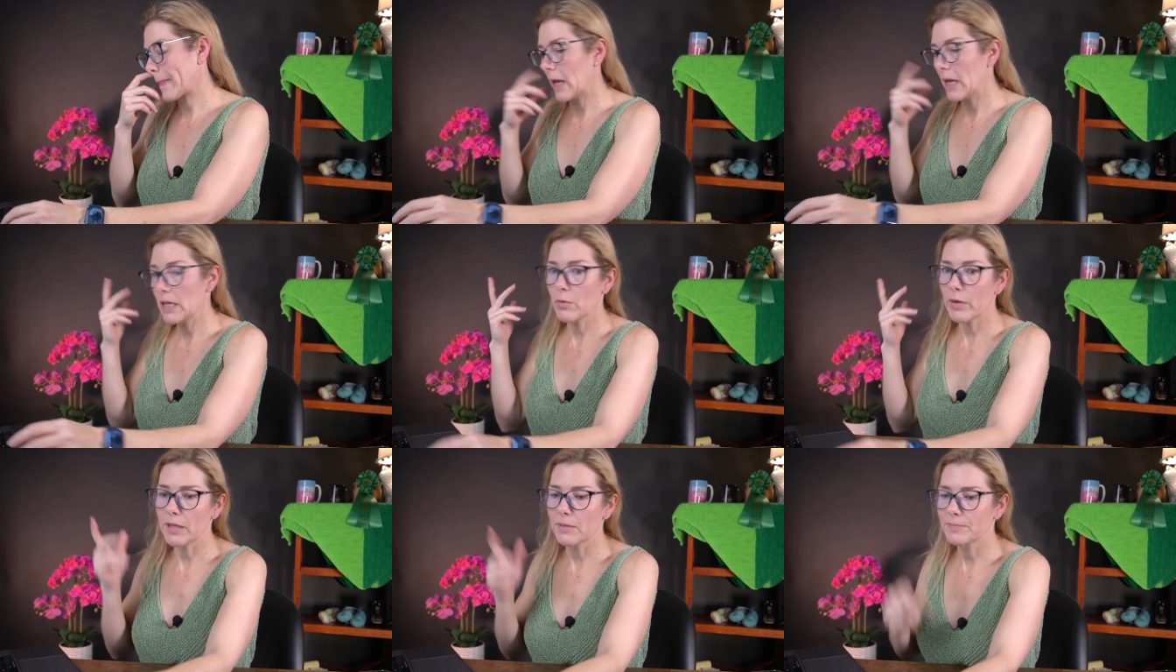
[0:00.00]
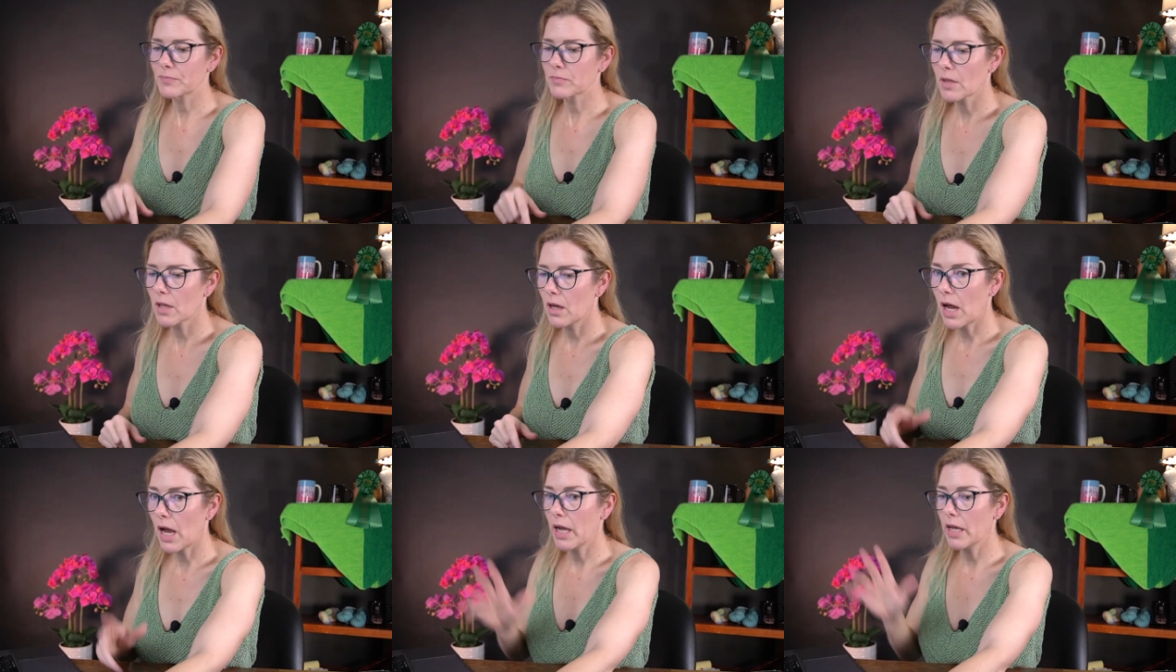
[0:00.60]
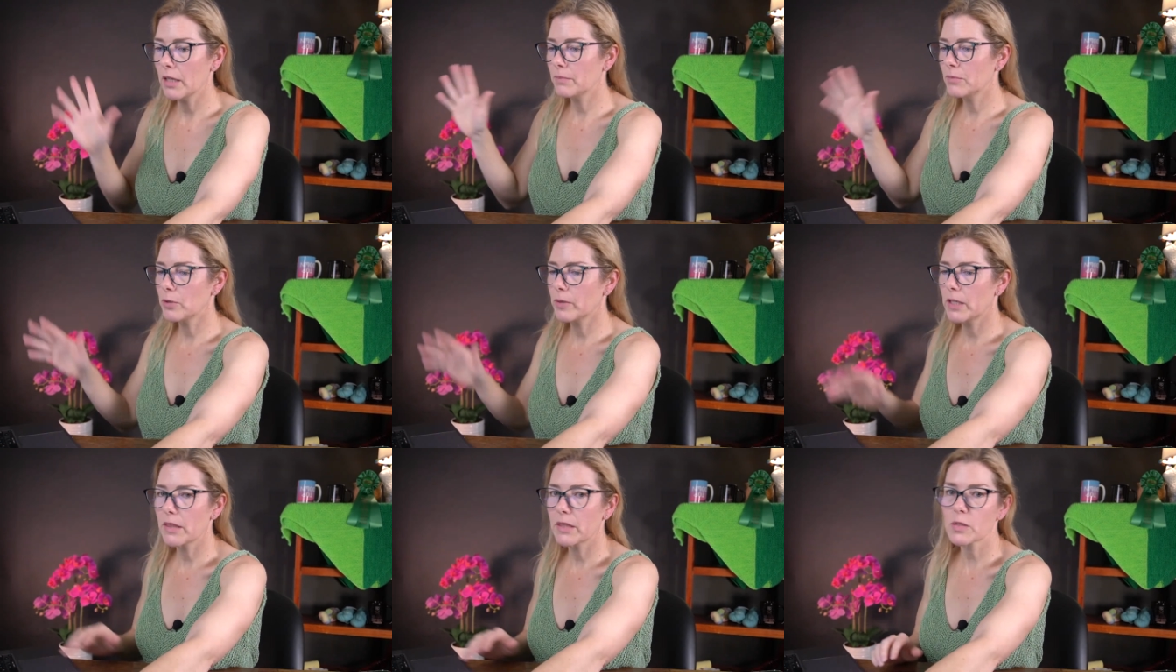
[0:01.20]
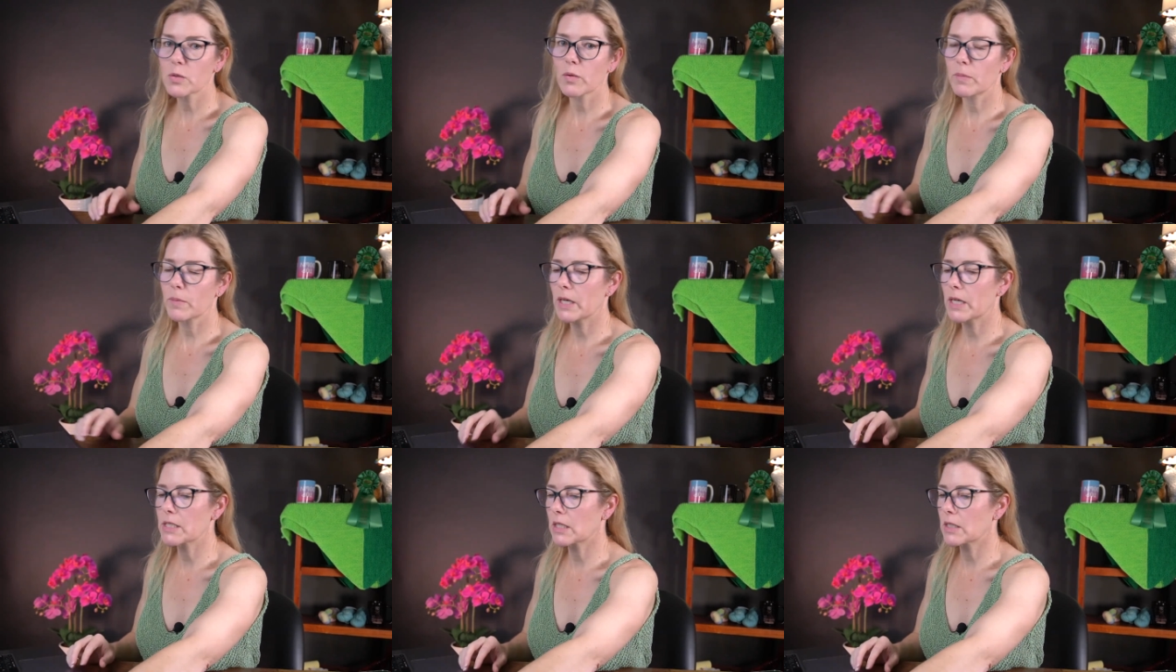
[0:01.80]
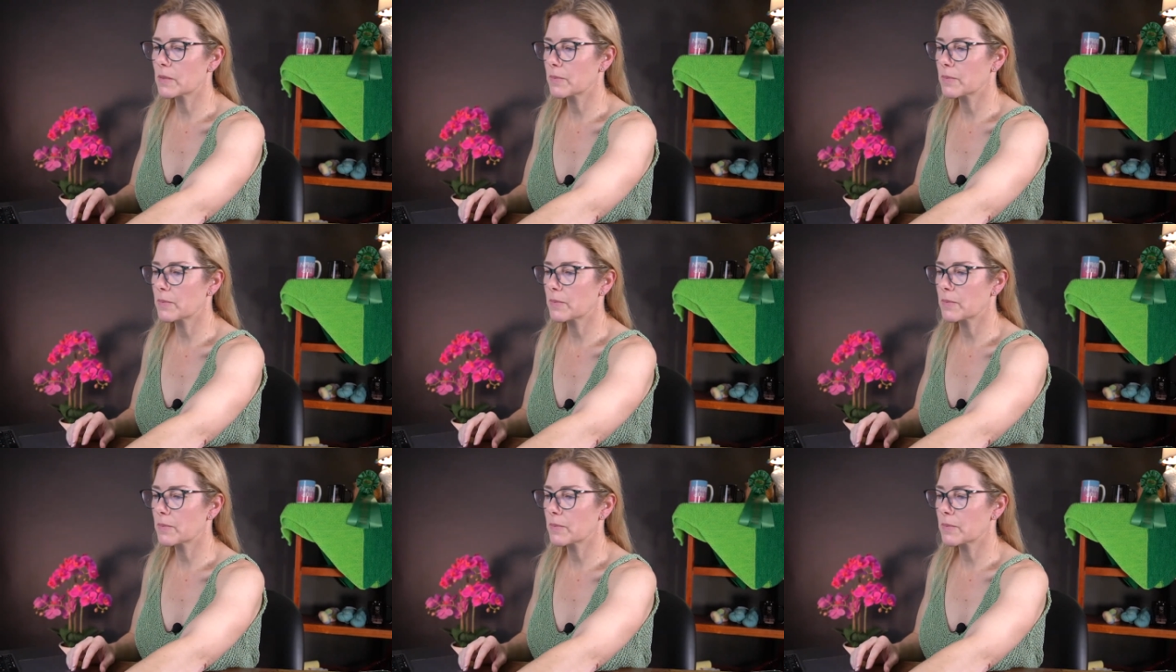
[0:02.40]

Anyway, I'm doing it this way because it's